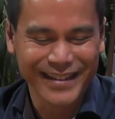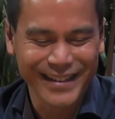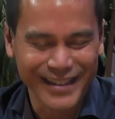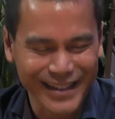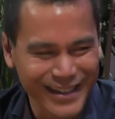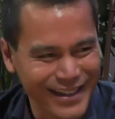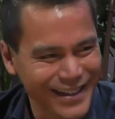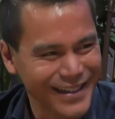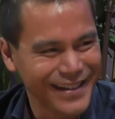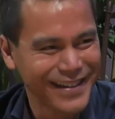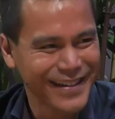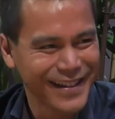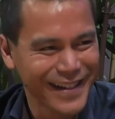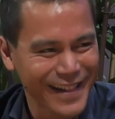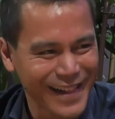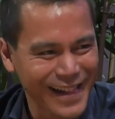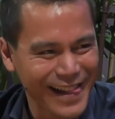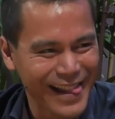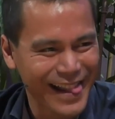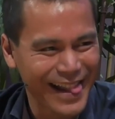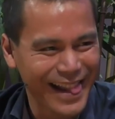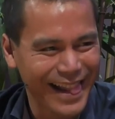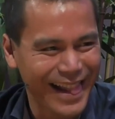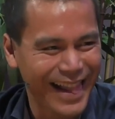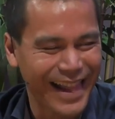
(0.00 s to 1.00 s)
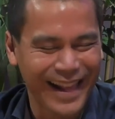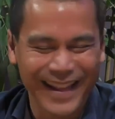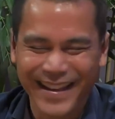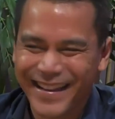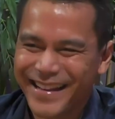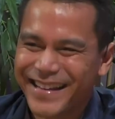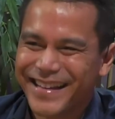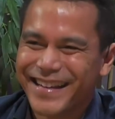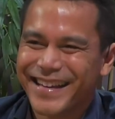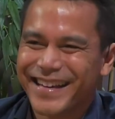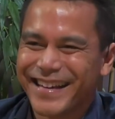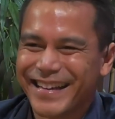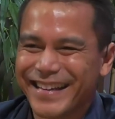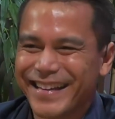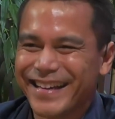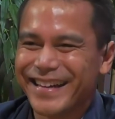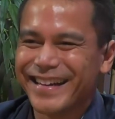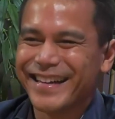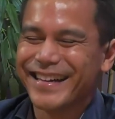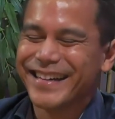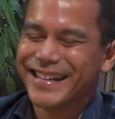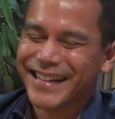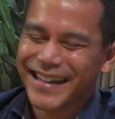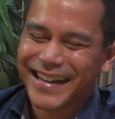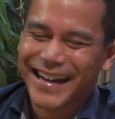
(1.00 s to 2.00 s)
He's a real salesperson,
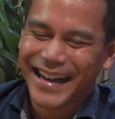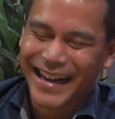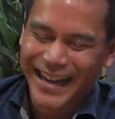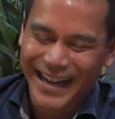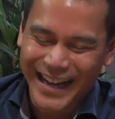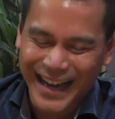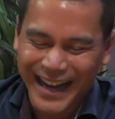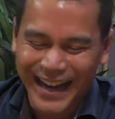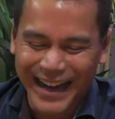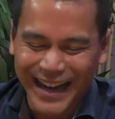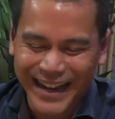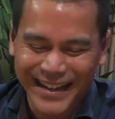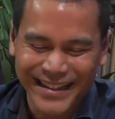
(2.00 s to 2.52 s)
huh?